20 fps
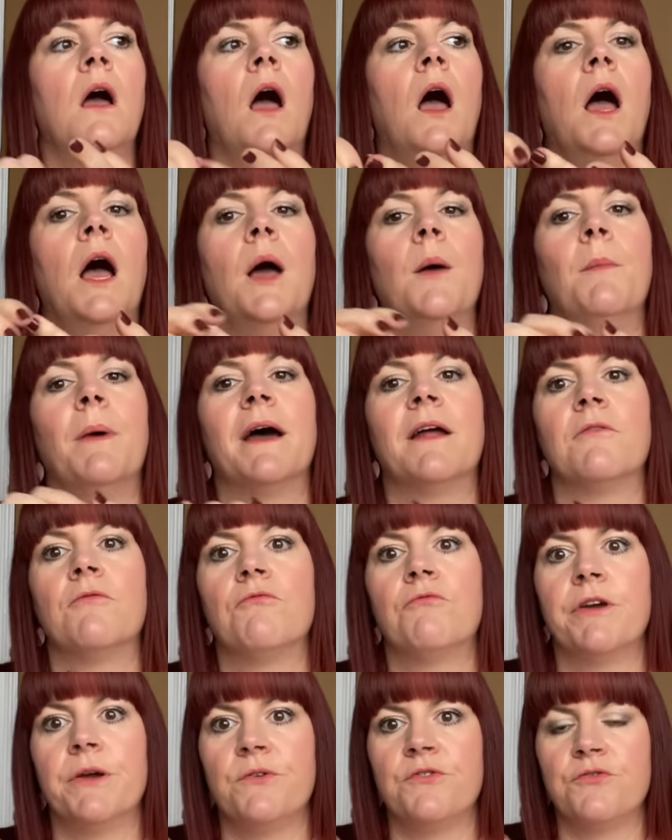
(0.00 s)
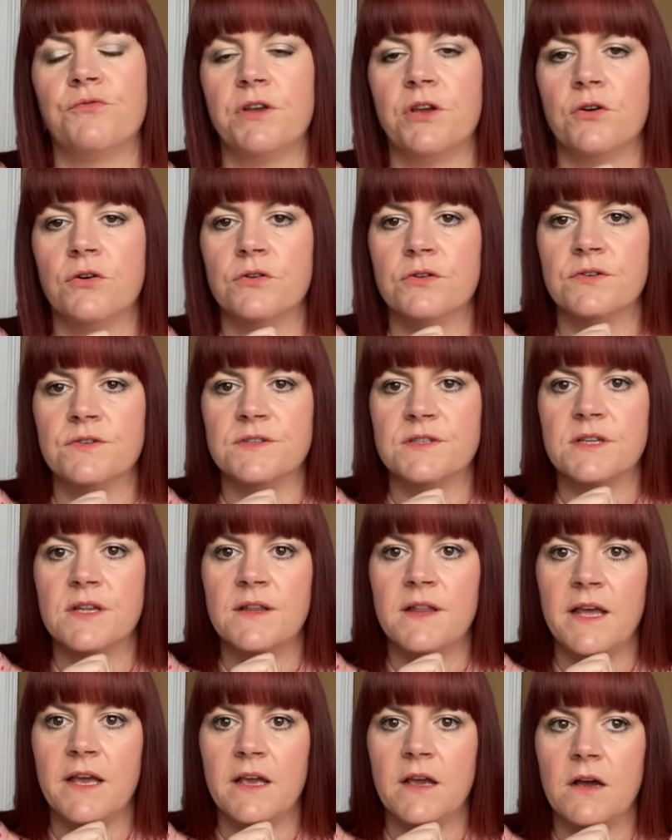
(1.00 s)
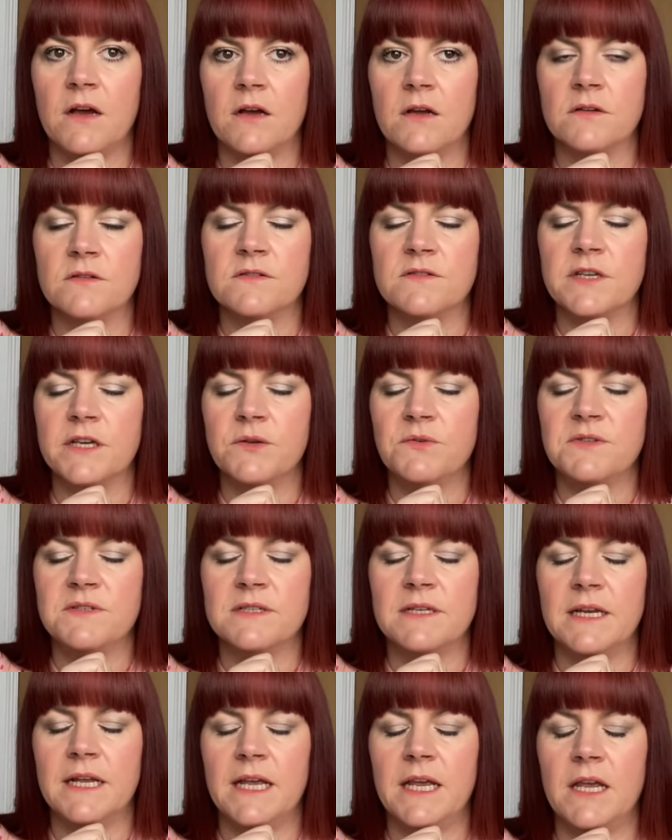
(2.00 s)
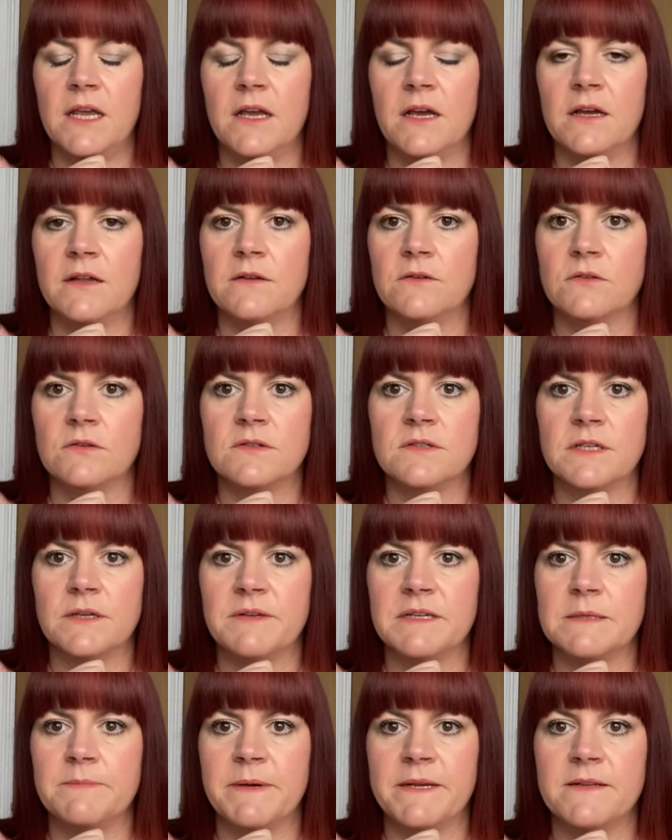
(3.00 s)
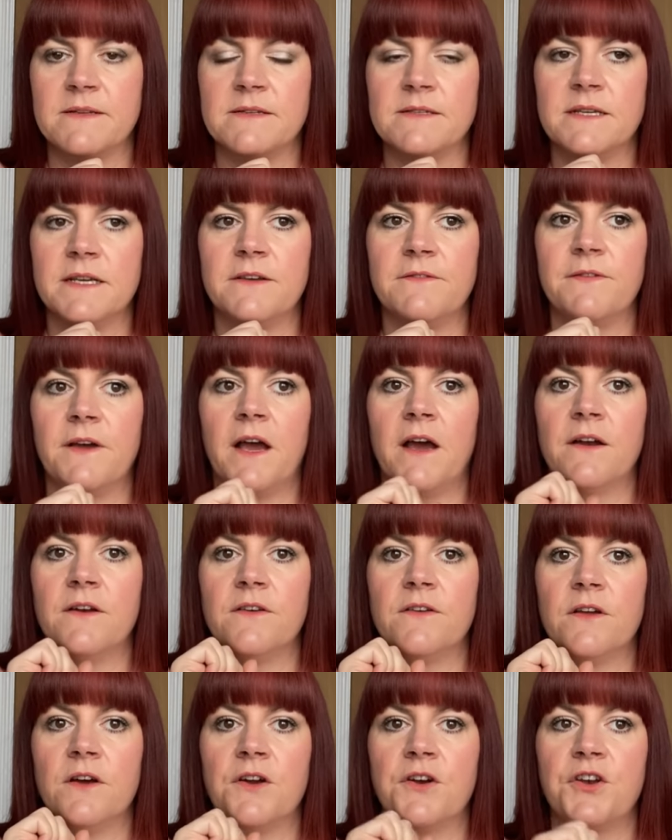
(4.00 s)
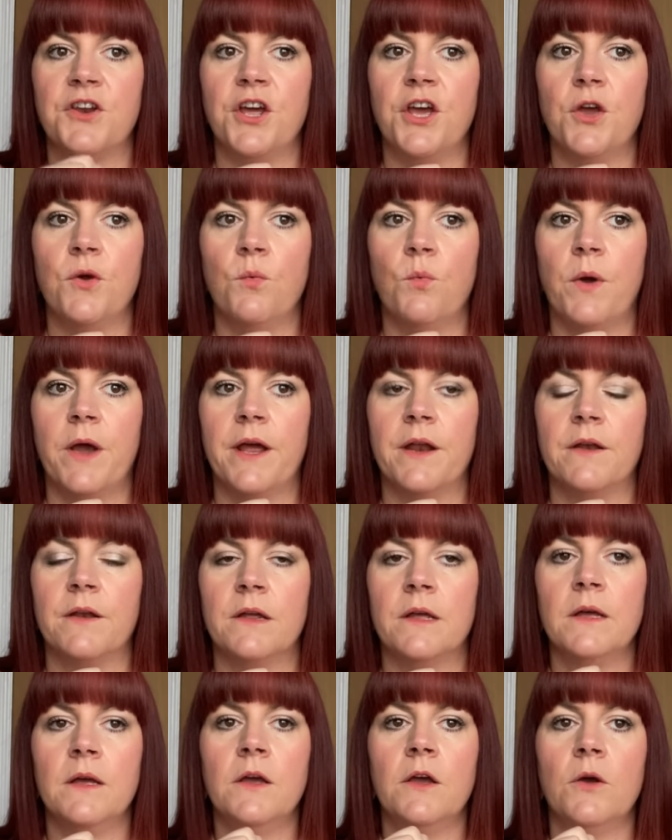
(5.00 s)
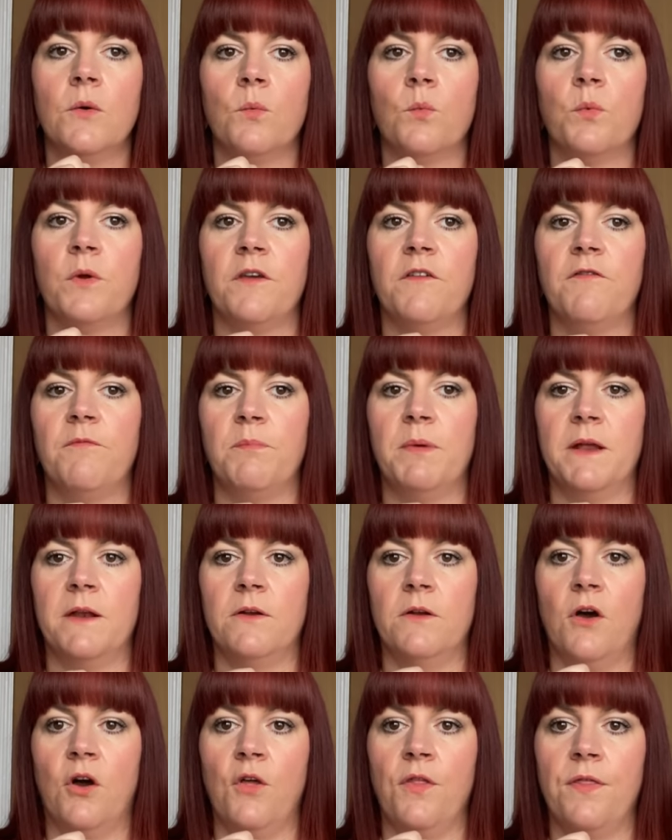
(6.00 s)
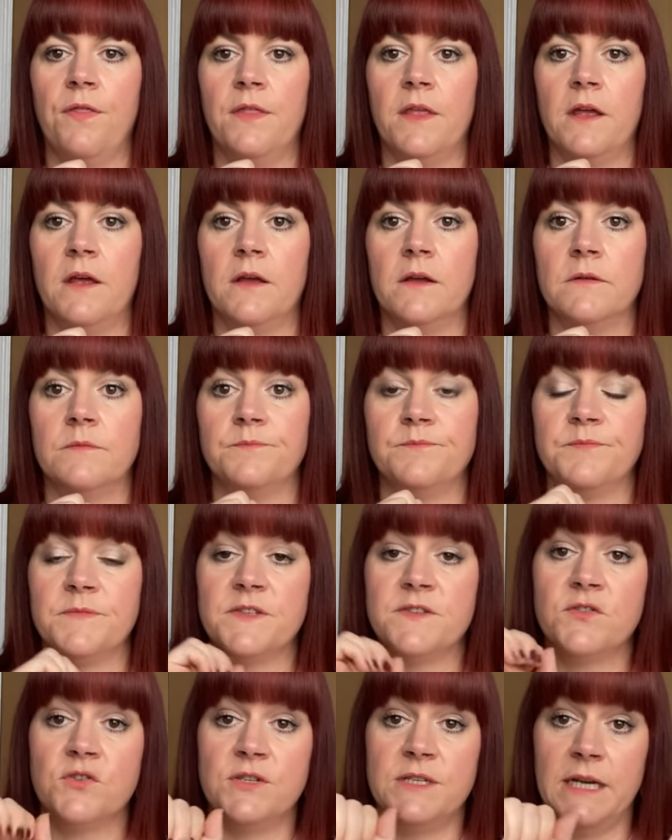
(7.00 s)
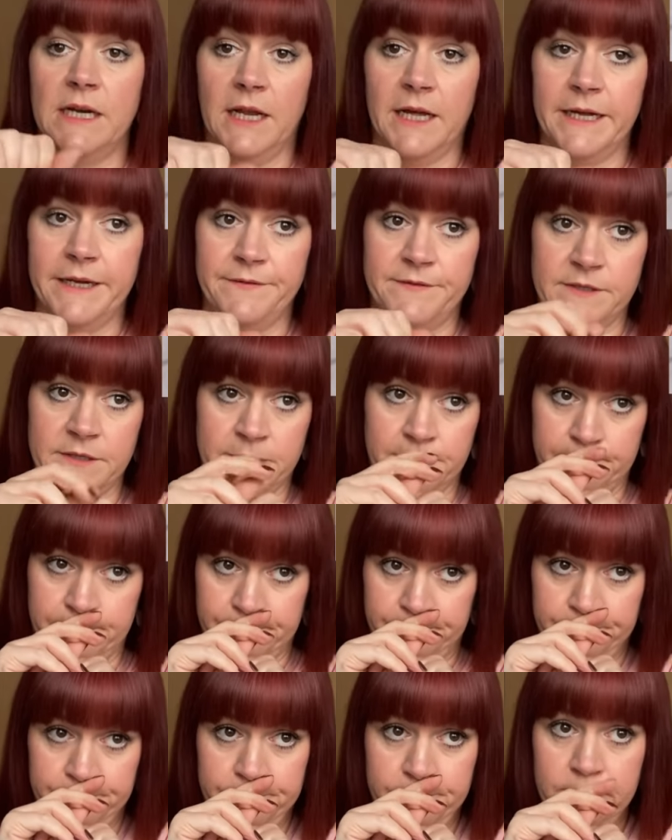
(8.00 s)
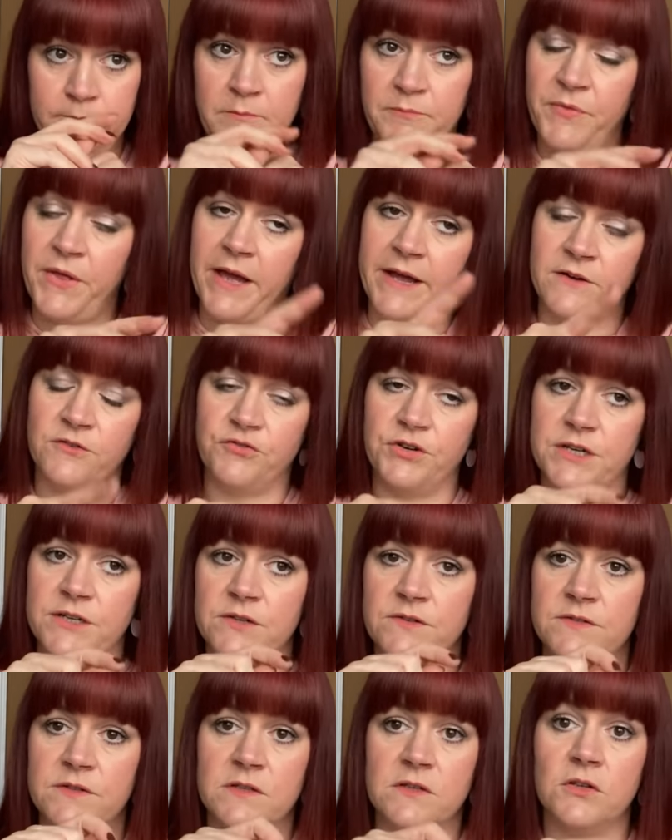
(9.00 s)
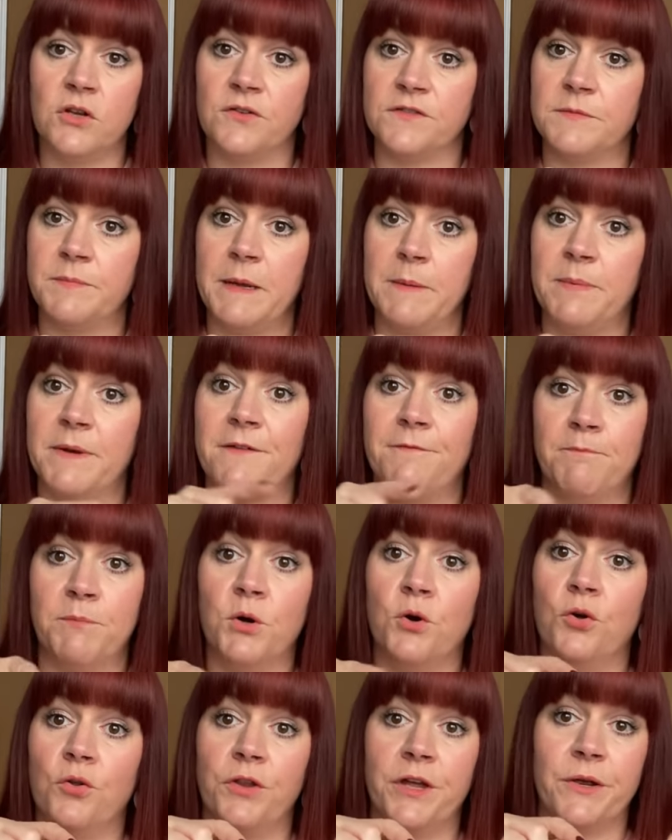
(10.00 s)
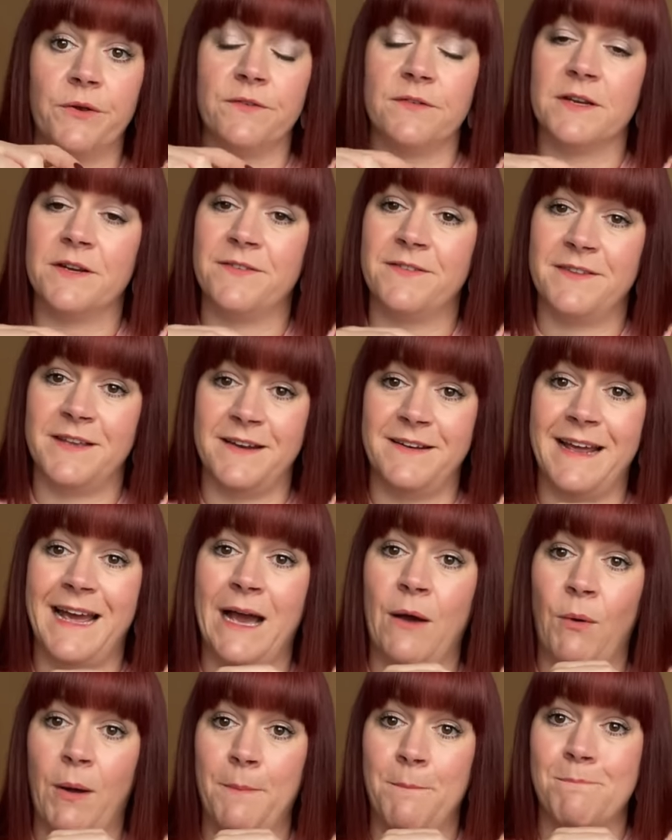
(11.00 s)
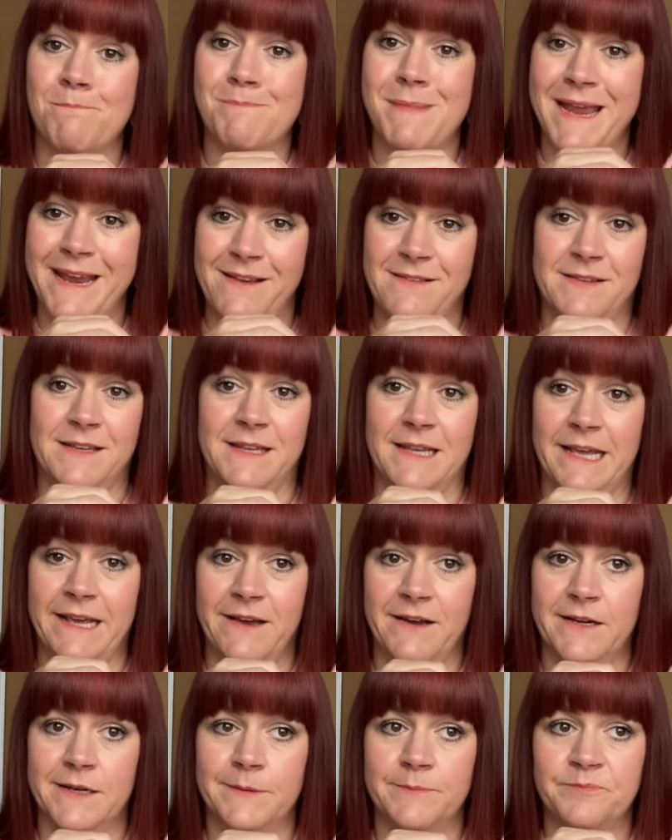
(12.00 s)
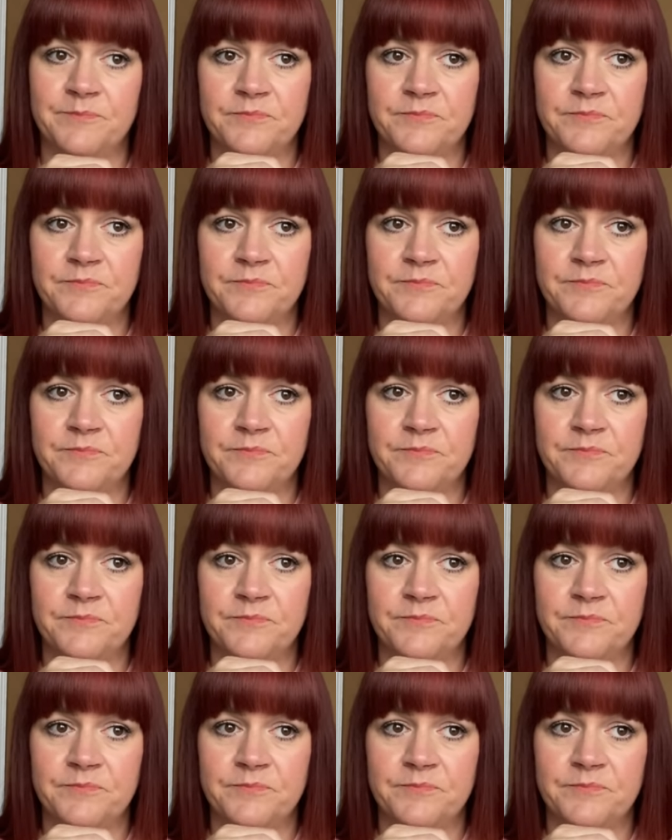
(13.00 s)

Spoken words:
And rotary cutters, they are so sleek and look so expensive. And I know when we've been on the Sunday Lives that Andrea does, that lots of people have bought those and have said how amazing they are.